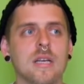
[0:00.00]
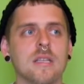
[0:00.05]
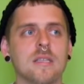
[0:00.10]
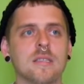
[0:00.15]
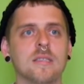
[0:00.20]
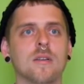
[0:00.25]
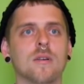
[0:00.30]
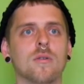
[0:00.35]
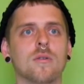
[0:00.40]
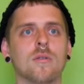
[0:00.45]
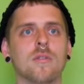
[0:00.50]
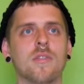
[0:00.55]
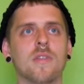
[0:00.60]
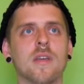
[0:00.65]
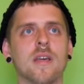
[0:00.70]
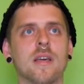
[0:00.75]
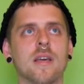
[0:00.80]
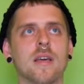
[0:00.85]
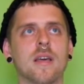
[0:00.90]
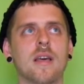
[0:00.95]
So
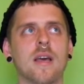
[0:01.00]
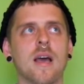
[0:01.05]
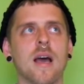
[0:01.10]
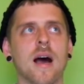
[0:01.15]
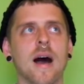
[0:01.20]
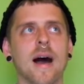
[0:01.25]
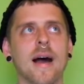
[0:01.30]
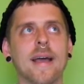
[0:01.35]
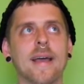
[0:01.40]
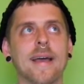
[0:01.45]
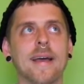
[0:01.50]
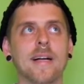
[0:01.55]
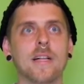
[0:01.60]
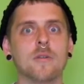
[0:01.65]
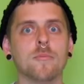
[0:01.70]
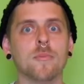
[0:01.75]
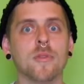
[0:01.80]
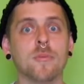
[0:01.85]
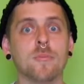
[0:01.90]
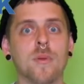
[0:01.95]
think, I
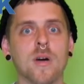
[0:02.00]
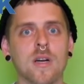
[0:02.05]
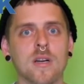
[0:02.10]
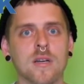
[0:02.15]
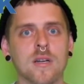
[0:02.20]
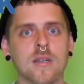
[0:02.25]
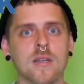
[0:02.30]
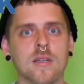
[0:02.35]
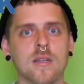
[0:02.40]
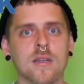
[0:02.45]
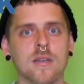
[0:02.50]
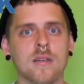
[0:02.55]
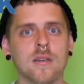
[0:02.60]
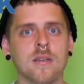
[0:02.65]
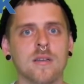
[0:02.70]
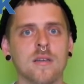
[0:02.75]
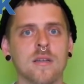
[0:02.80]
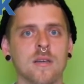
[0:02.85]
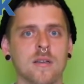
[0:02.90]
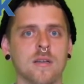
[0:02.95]
helped Mark.
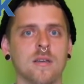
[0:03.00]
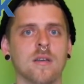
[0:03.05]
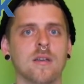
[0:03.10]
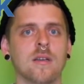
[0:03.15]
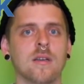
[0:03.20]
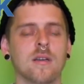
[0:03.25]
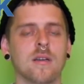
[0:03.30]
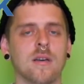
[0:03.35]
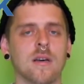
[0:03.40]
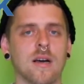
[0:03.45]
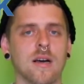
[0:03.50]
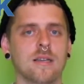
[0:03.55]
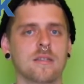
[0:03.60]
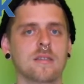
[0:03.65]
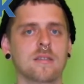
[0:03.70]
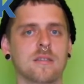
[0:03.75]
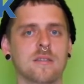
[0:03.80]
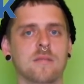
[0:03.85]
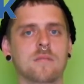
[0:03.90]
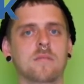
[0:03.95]
I
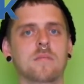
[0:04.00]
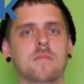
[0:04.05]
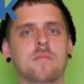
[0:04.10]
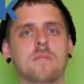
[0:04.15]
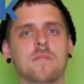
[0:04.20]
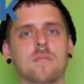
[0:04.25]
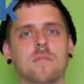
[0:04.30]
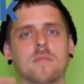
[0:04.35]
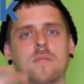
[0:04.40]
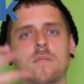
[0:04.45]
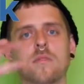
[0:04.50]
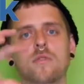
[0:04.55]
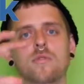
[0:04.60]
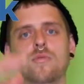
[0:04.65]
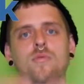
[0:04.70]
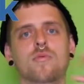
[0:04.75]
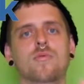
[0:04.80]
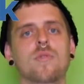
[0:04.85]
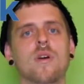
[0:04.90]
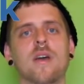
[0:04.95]
didn't
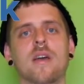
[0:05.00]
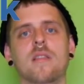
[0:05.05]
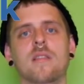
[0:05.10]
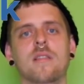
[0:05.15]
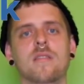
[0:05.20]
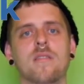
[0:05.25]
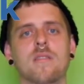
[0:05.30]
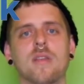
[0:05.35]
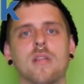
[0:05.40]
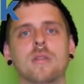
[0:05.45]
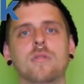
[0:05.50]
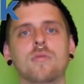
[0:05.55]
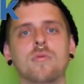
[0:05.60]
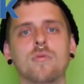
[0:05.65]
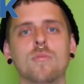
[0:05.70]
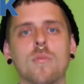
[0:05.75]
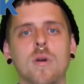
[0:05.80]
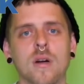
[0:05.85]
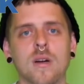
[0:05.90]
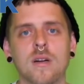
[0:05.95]
do anything to
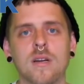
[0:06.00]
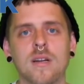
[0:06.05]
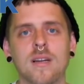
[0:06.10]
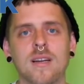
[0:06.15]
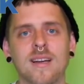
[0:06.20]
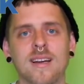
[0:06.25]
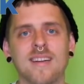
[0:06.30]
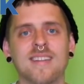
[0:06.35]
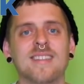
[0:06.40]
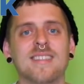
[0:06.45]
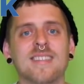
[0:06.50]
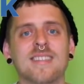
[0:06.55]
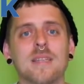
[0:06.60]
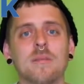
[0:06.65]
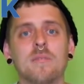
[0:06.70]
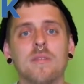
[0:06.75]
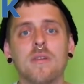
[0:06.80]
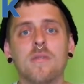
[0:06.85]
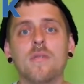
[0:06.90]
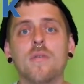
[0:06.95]
Mark. I did
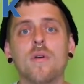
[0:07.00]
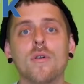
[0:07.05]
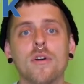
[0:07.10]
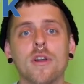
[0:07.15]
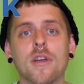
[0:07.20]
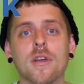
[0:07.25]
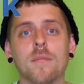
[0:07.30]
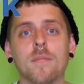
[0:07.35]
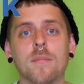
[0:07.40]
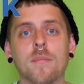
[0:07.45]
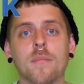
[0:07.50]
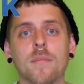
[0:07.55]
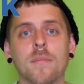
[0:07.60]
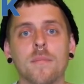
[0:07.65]
something for him.